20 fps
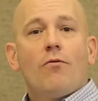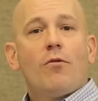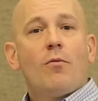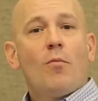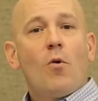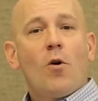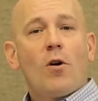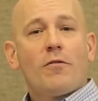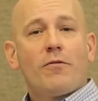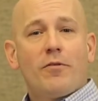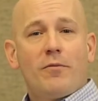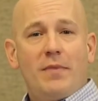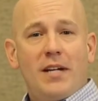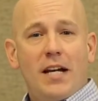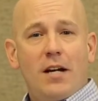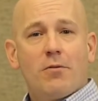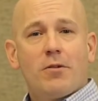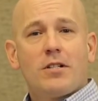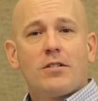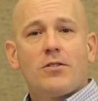For more from
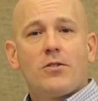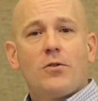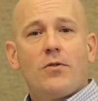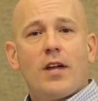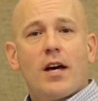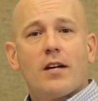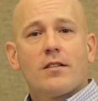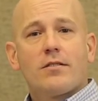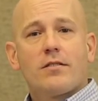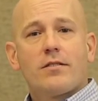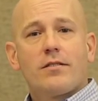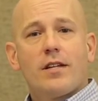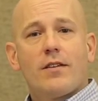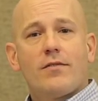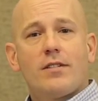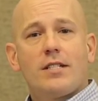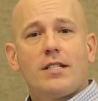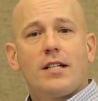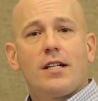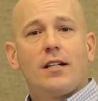NAREIT's
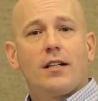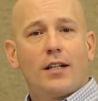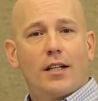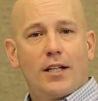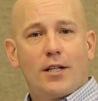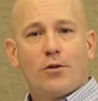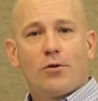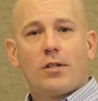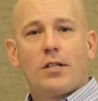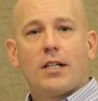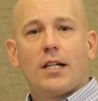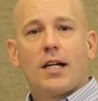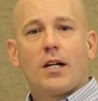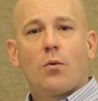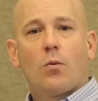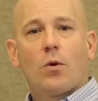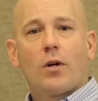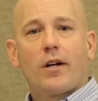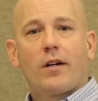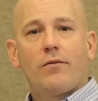2017 Leader in the
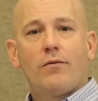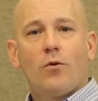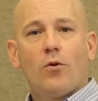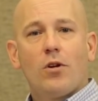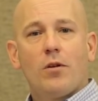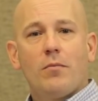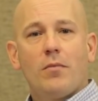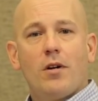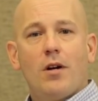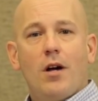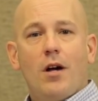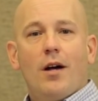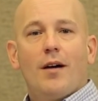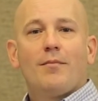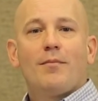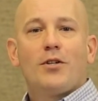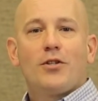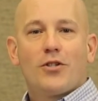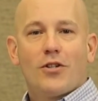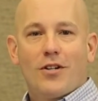Light Working Forum,
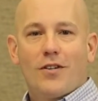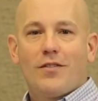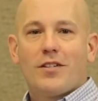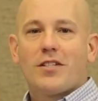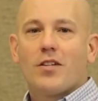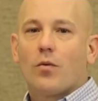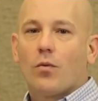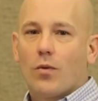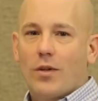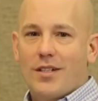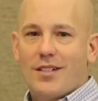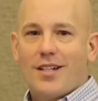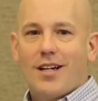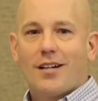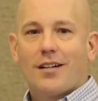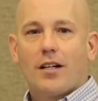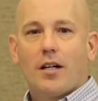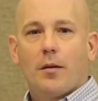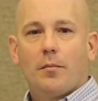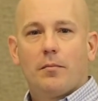be sure to visit
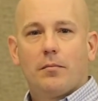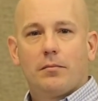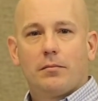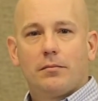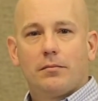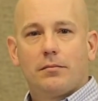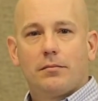REIT.com.